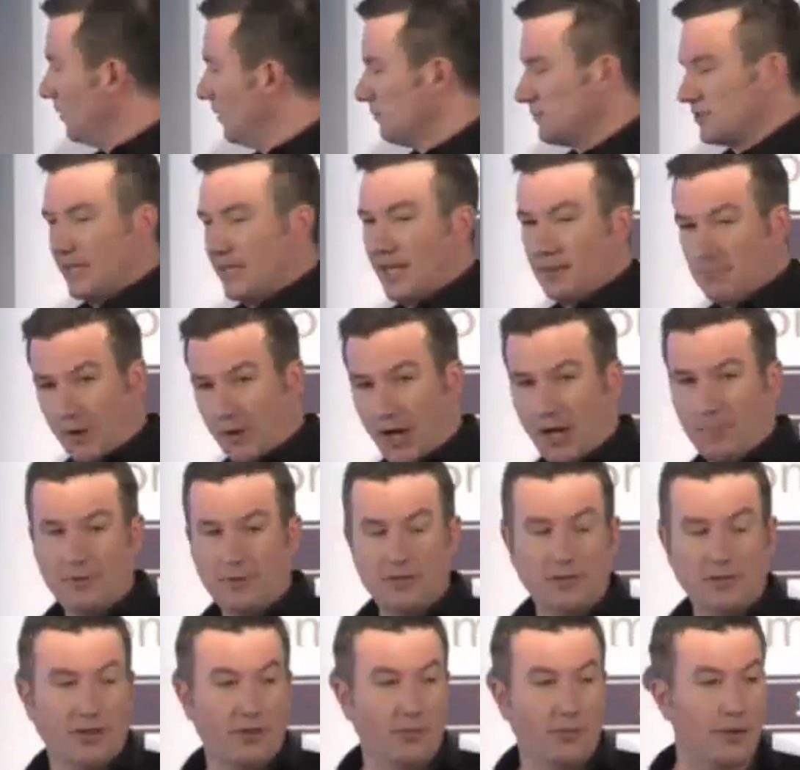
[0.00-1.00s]
So that might
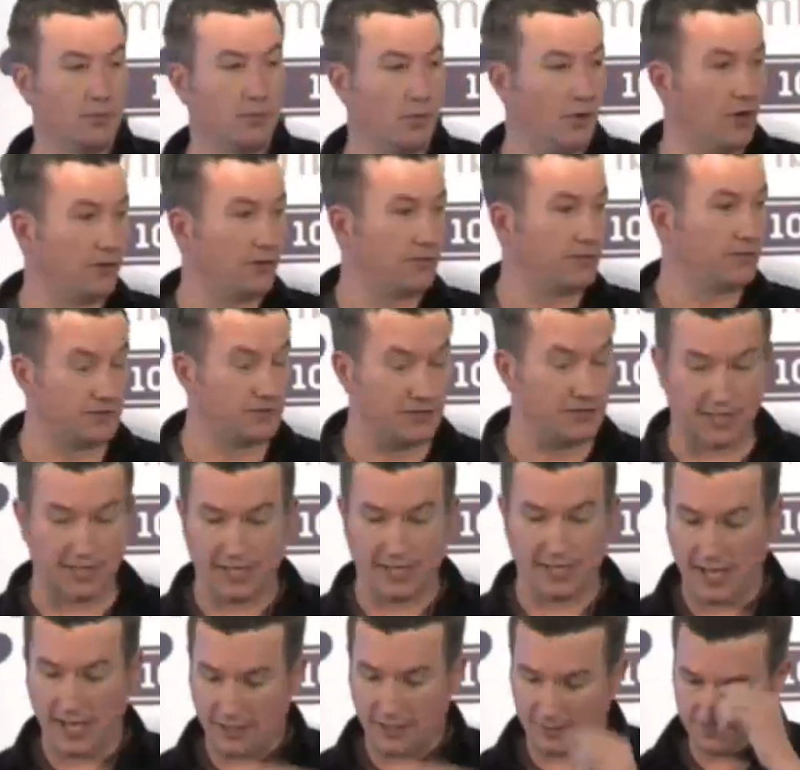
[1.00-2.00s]
be another one worth
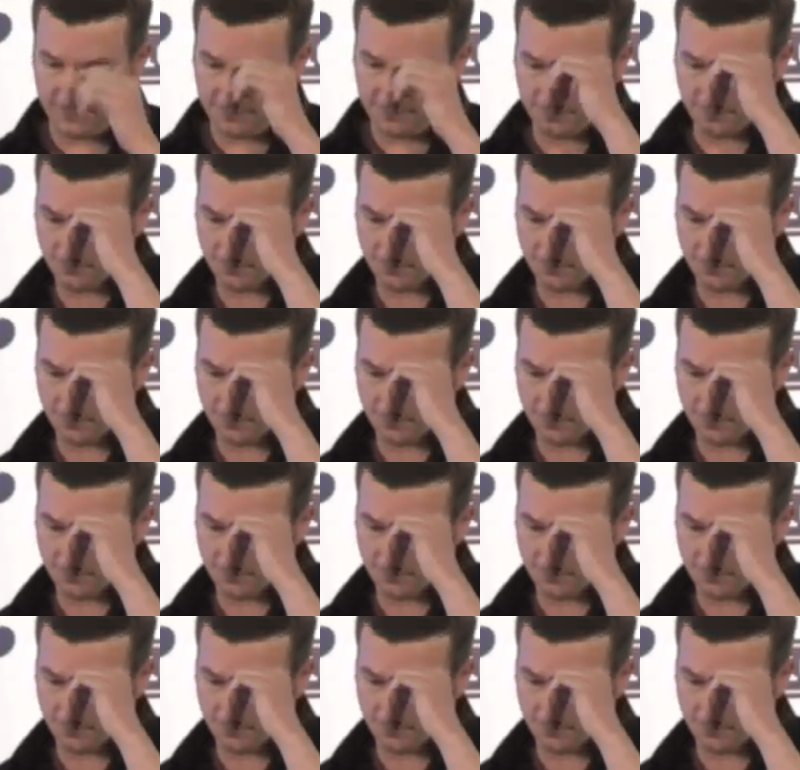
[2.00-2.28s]
checking out.